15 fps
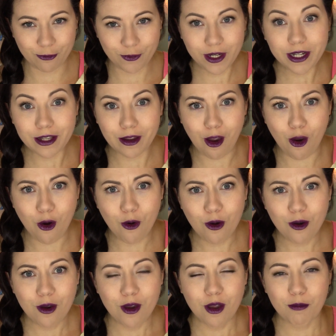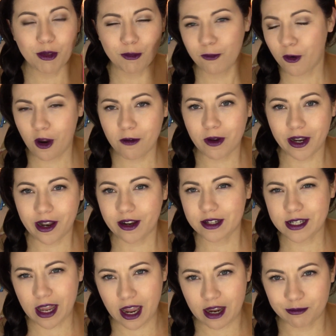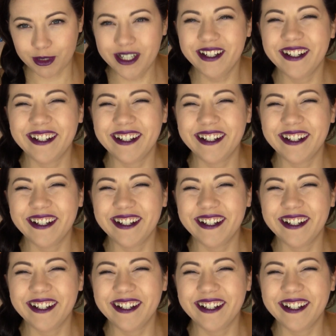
video before I run out of time.